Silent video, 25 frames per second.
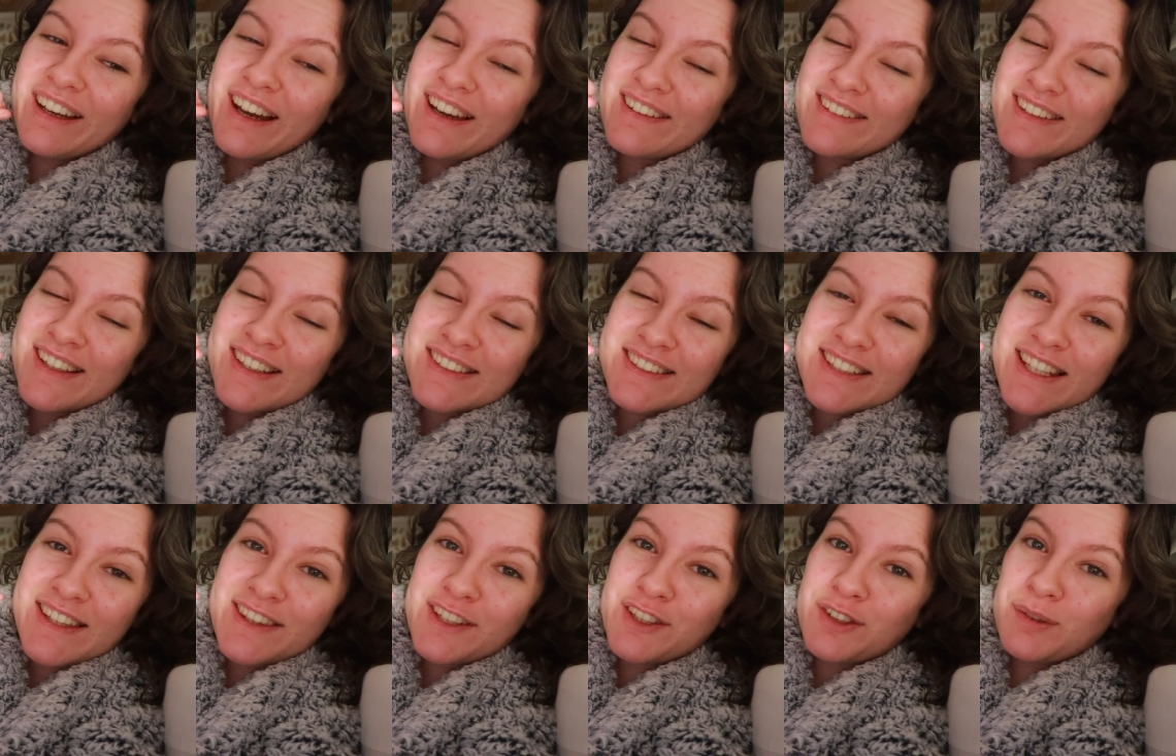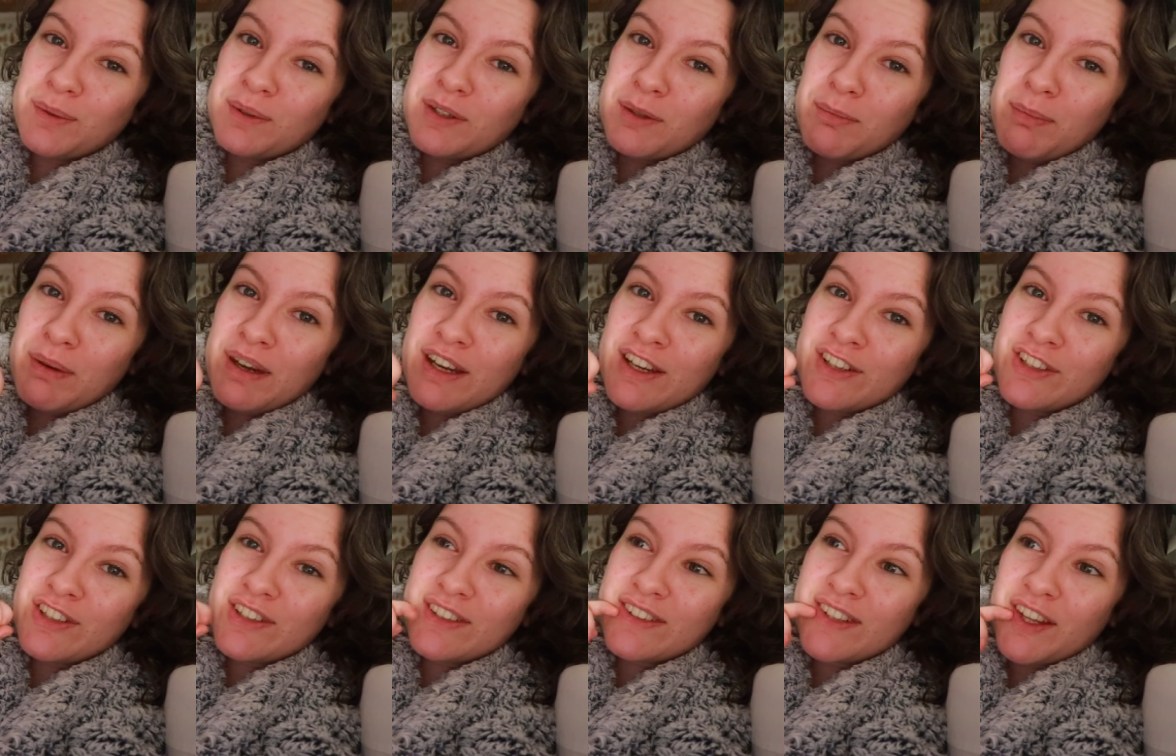As I said, the Twitter
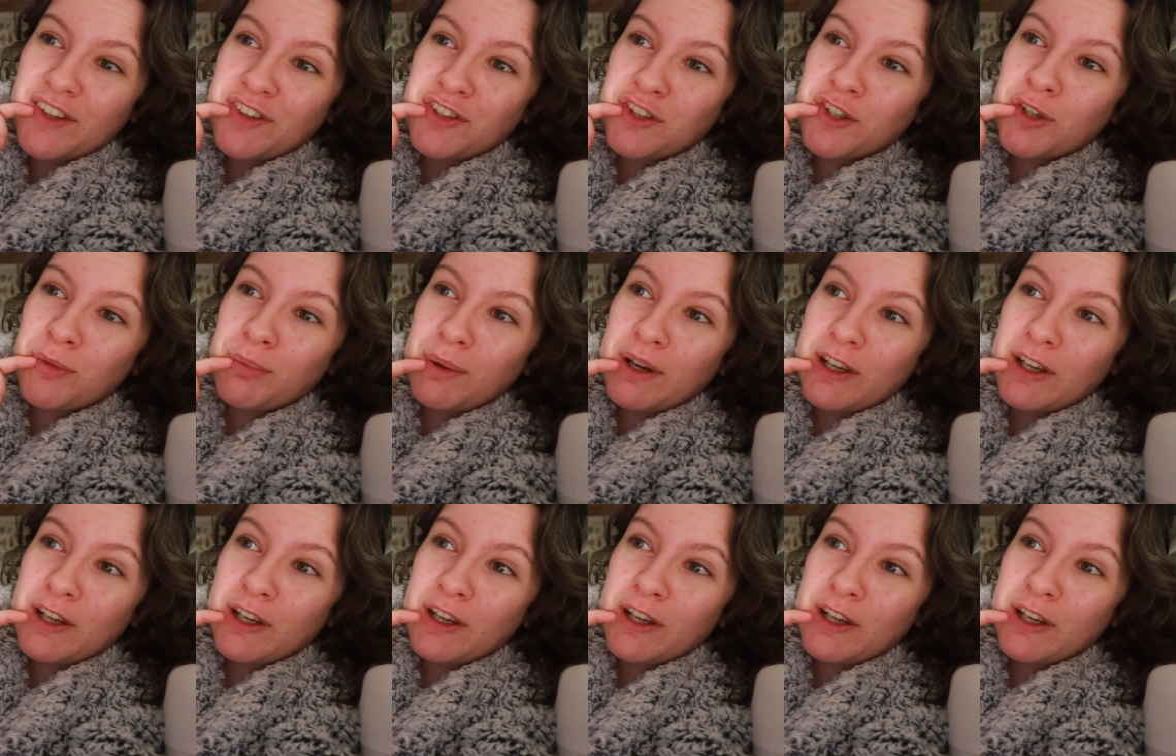page is set up.